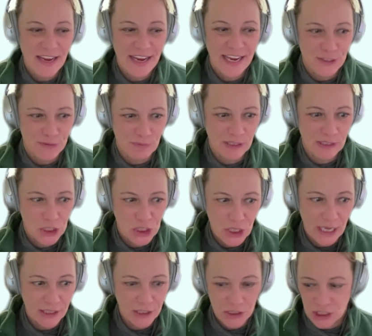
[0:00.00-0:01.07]
it's really
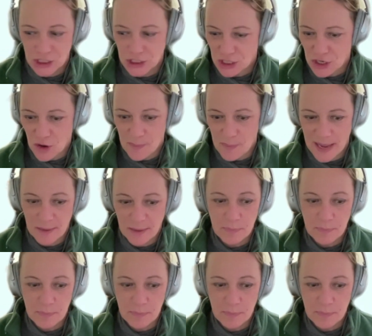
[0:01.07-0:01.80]
challenging to go back